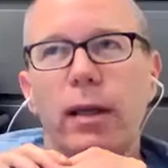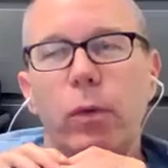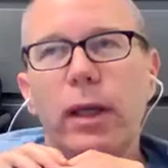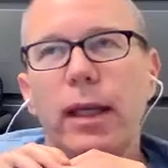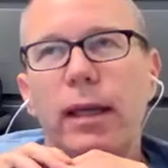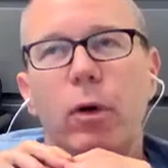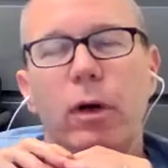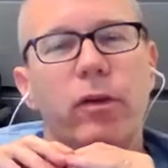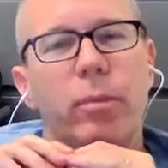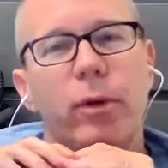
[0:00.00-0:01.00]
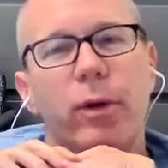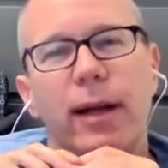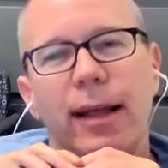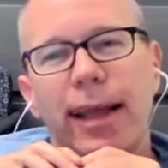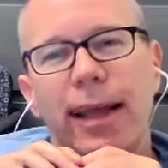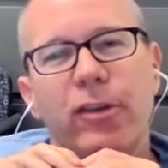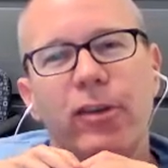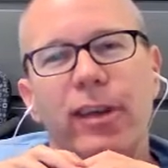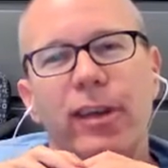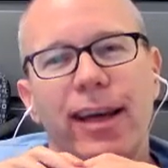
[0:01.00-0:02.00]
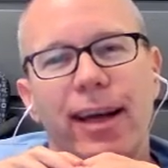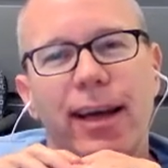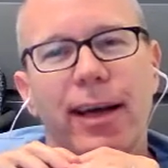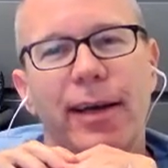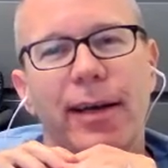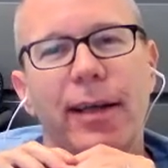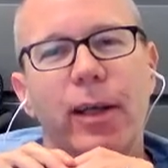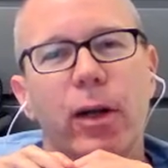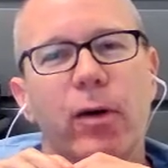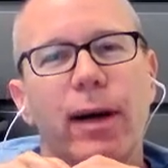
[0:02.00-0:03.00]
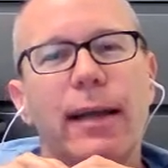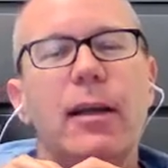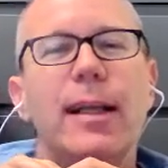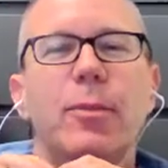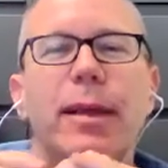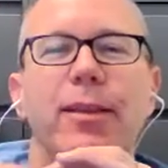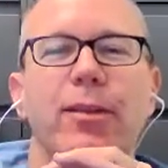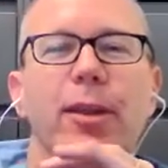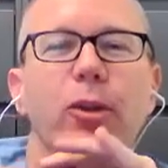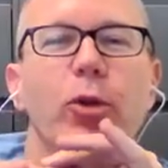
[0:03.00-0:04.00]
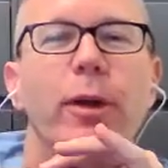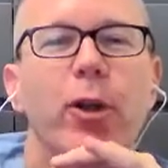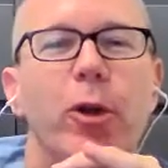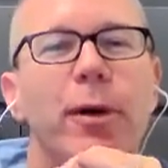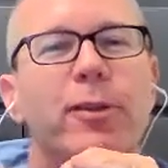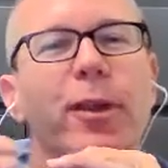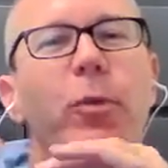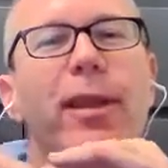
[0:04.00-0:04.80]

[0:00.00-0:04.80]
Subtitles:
We need more support, actually. Not to make this all doom and gloom.